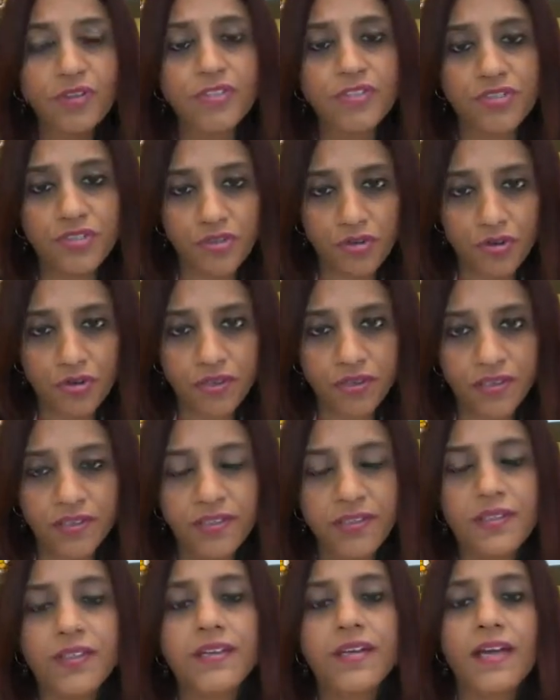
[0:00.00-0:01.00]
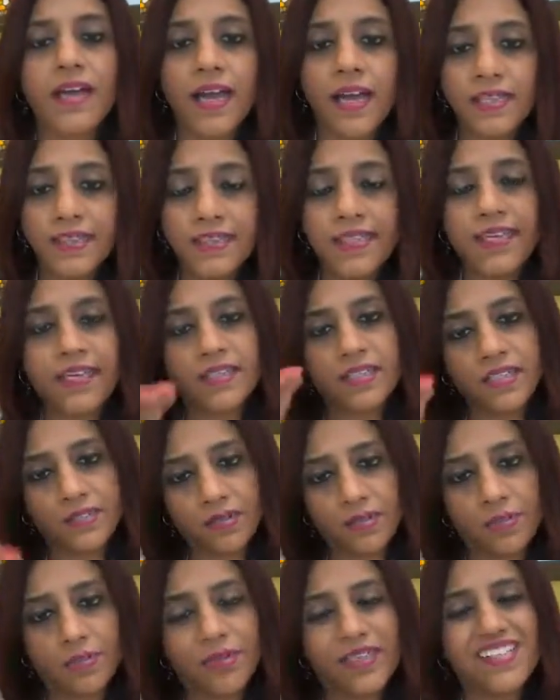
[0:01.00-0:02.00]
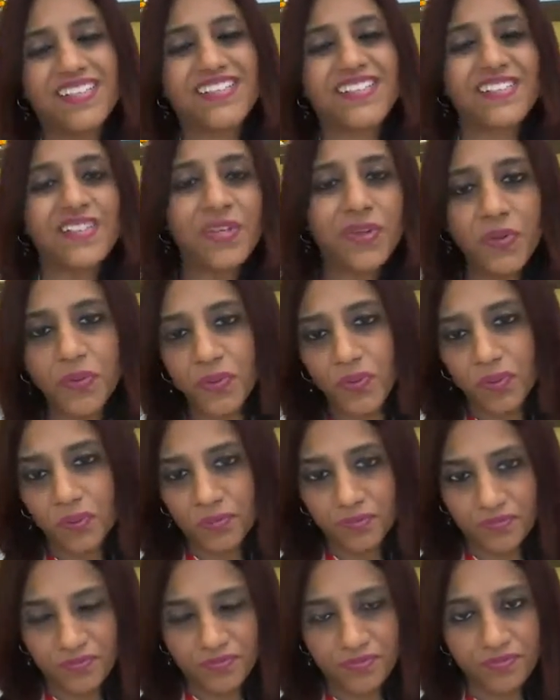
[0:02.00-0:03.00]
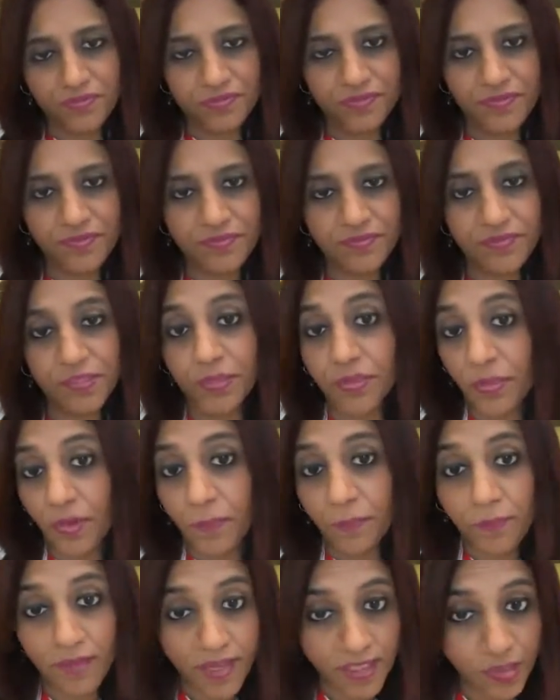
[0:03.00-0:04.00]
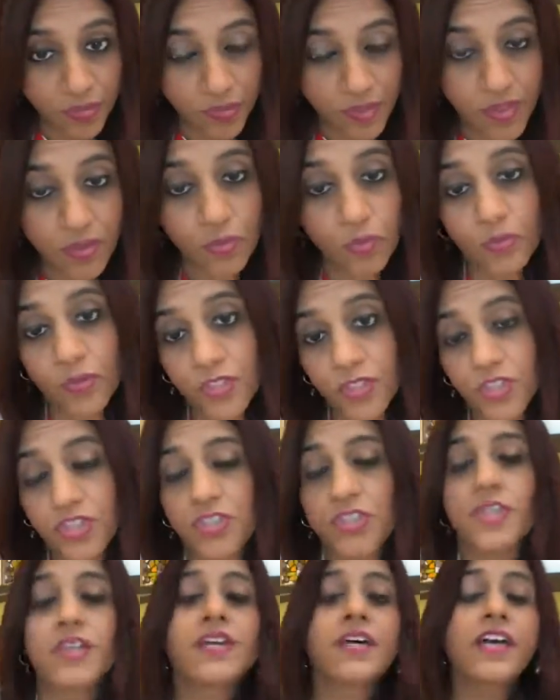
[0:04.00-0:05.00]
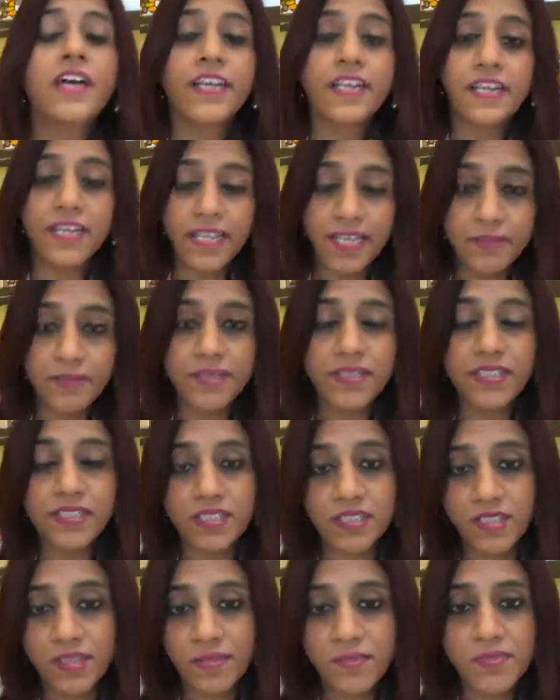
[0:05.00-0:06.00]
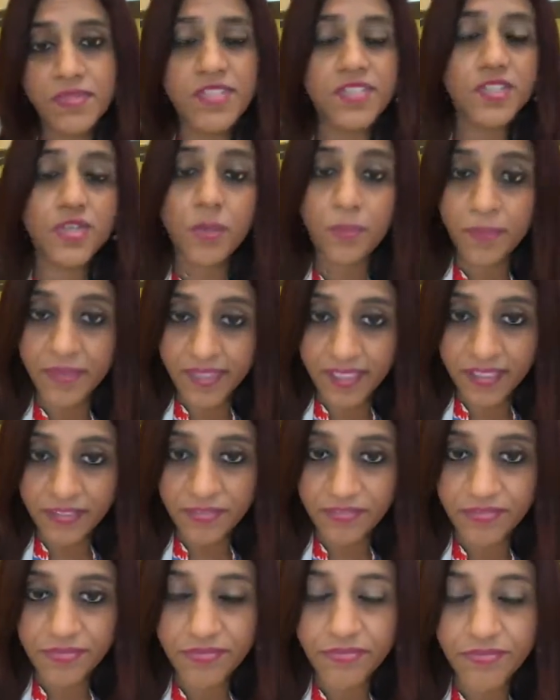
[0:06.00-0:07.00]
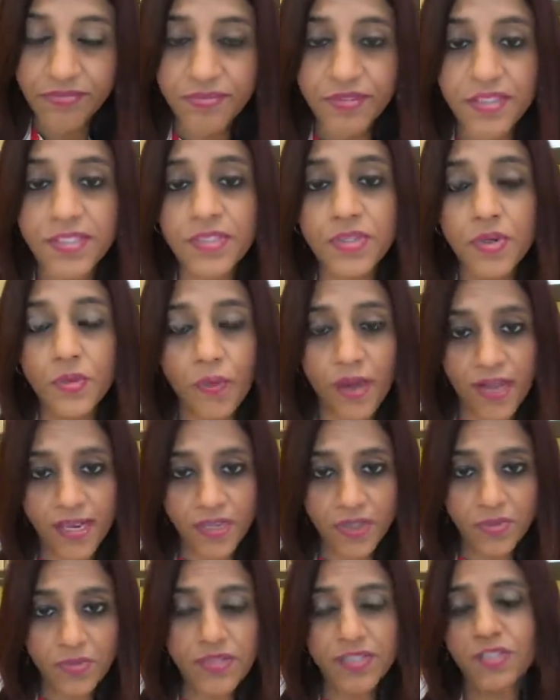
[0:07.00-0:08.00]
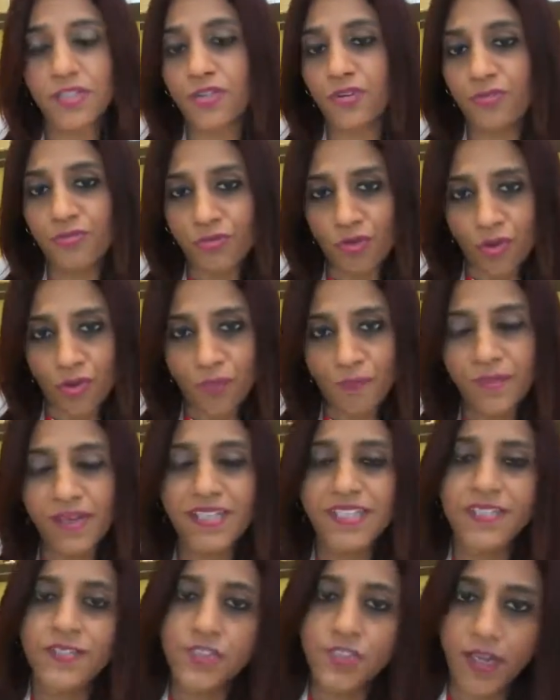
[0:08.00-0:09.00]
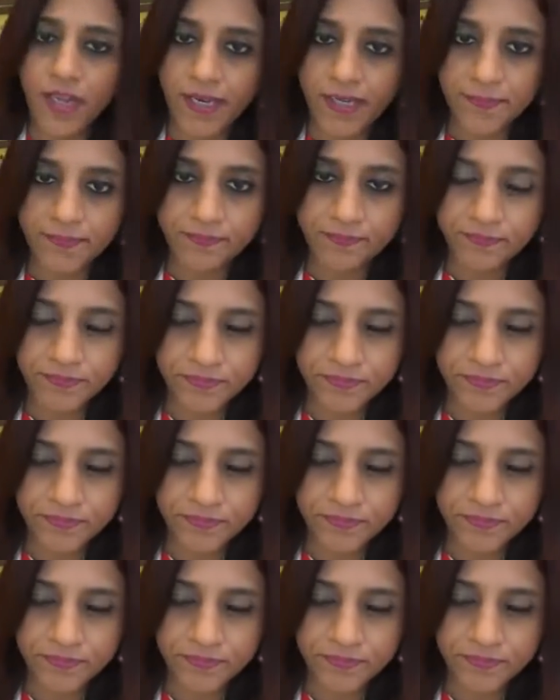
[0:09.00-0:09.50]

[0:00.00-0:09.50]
and stronger, and then it replaces the old neuron pathway, which in a layman terms is your belief, is your values that you're formed as a child.